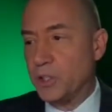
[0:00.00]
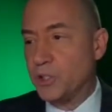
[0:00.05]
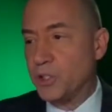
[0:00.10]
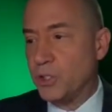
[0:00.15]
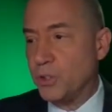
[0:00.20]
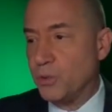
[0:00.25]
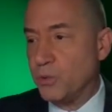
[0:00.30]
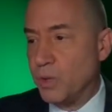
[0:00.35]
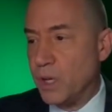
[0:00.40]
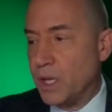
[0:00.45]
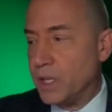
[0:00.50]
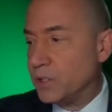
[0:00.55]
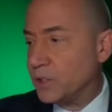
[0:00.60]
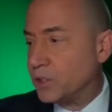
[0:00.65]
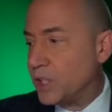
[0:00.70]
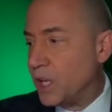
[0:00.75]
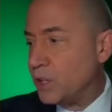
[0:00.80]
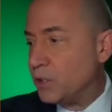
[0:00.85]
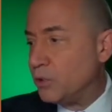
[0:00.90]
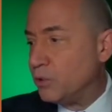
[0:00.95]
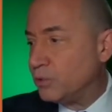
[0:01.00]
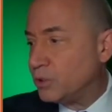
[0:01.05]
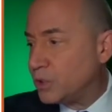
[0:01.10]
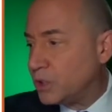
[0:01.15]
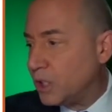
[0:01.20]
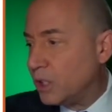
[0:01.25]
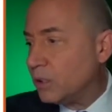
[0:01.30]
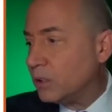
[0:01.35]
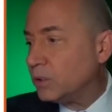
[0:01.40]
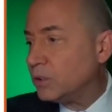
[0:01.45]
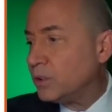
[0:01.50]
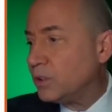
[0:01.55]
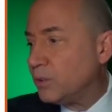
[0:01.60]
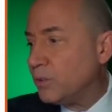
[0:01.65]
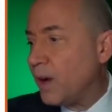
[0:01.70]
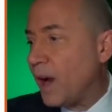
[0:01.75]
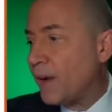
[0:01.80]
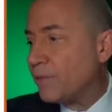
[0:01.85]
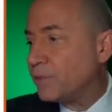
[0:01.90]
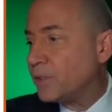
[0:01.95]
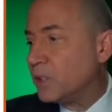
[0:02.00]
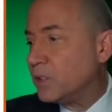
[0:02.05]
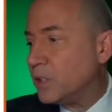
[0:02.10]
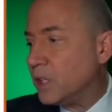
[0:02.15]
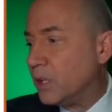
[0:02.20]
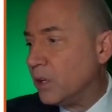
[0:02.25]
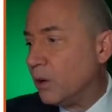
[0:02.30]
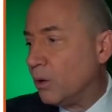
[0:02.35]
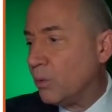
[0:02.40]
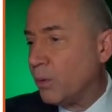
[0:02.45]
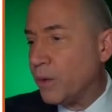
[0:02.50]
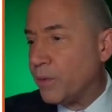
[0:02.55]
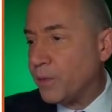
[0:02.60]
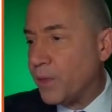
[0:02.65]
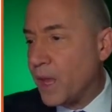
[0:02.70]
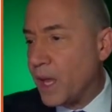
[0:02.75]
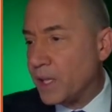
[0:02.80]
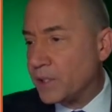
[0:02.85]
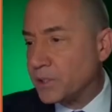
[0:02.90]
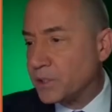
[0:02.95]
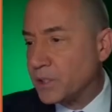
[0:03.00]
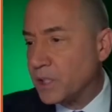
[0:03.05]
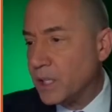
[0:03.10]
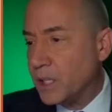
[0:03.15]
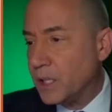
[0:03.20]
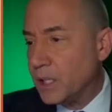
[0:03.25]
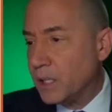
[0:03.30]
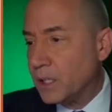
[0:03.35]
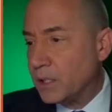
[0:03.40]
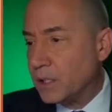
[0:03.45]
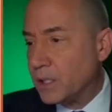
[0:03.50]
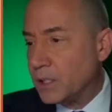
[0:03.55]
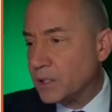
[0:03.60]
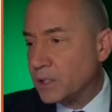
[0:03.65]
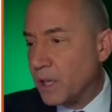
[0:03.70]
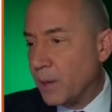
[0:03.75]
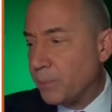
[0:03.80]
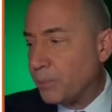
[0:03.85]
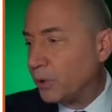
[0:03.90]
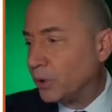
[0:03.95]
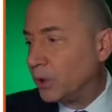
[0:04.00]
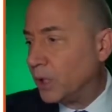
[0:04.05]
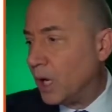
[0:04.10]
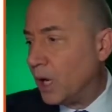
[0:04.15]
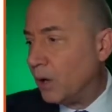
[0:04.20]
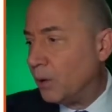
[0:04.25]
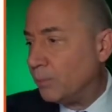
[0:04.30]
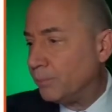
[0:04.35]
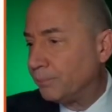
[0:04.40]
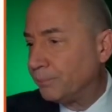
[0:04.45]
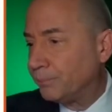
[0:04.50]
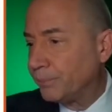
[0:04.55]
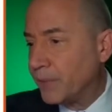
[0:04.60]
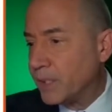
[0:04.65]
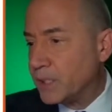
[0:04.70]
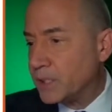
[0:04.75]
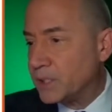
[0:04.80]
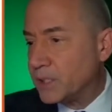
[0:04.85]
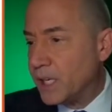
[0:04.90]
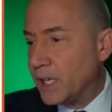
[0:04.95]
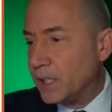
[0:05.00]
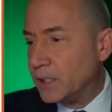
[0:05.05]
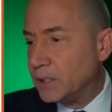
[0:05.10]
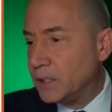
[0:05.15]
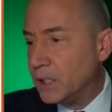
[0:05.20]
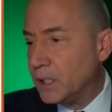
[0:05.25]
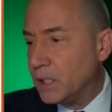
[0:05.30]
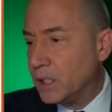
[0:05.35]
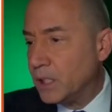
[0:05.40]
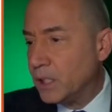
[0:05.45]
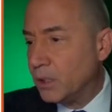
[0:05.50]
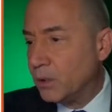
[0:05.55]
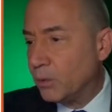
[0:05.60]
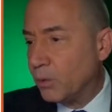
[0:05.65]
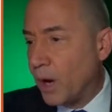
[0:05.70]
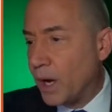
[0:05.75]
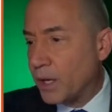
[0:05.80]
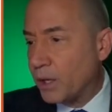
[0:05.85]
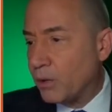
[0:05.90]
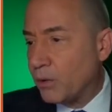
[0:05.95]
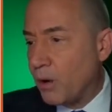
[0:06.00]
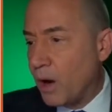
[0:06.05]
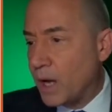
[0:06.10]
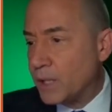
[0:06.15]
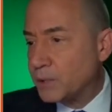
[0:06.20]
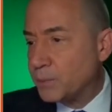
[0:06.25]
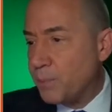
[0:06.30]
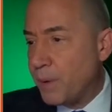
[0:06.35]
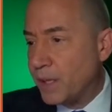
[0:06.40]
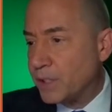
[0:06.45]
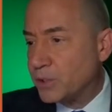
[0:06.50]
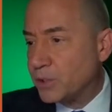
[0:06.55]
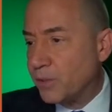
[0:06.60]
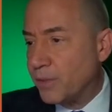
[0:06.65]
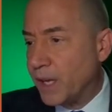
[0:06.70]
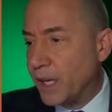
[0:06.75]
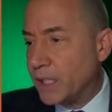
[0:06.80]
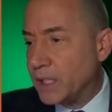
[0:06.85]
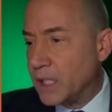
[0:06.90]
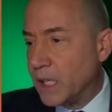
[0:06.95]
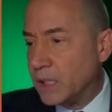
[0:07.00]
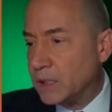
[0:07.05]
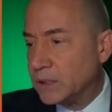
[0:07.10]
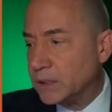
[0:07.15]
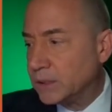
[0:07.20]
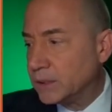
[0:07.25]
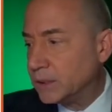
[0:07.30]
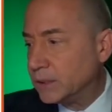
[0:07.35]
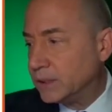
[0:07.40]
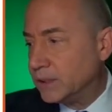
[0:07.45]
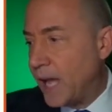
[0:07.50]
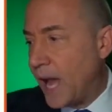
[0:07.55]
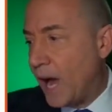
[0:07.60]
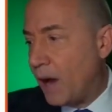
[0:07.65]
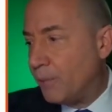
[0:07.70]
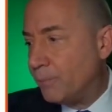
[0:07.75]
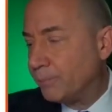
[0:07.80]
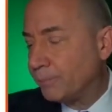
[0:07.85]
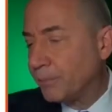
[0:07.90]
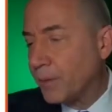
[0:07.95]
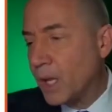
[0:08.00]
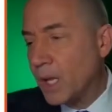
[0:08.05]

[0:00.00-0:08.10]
issue is that you still do have to deal with this upper low. You see it right across Pennsylvania? Now,